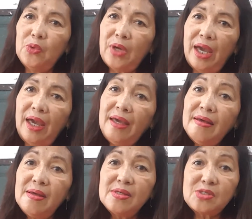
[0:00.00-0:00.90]

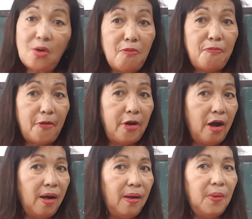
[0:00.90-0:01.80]
Okay? So, for
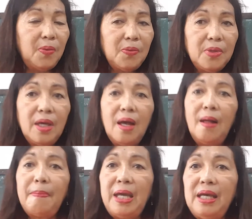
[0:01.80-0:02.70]
now,
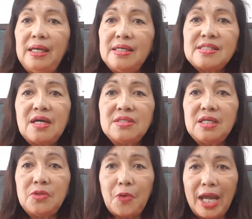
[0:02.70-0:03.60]
please
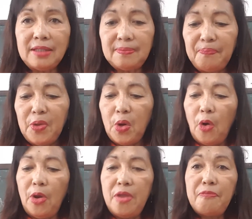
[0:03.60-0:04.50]
concentrate
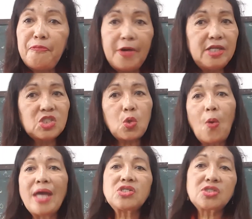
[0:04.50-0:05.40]
on the first
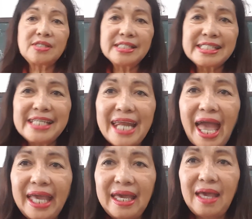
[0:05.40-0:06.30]
questions that
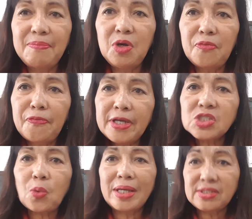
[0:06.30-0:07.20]
I gave you.
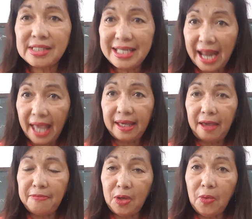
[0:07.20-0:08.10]
First question that I
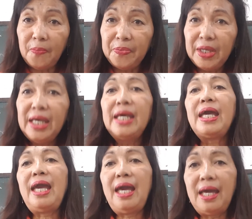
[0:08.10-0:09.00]
gave you,
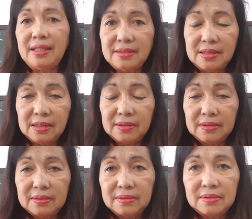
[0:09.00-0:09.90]
and
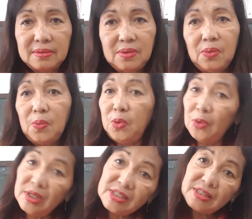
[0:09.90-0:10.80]
we
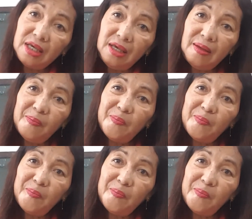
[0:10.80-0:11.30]
will see